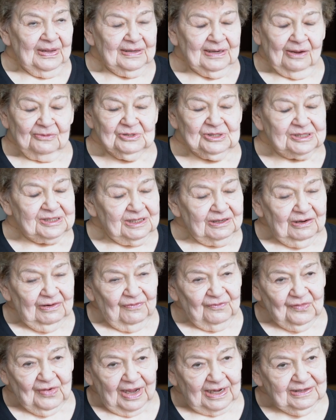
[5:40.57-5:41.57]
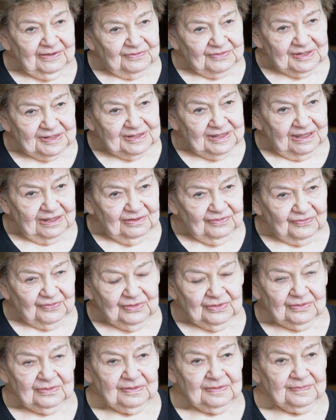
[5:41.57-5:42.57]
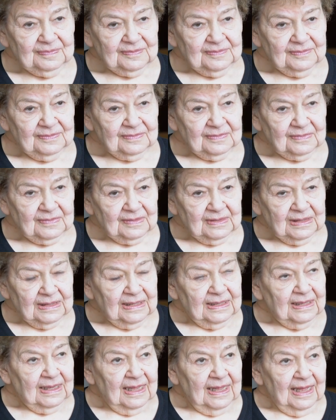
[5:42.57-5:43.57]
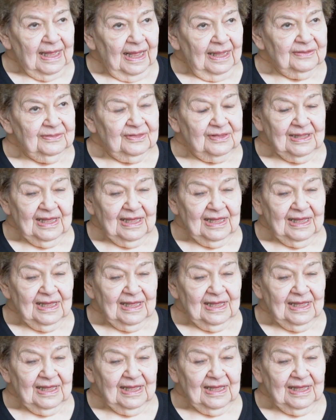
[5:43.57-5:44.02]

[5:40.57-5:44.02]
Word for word: and I was terrified of the telephone. And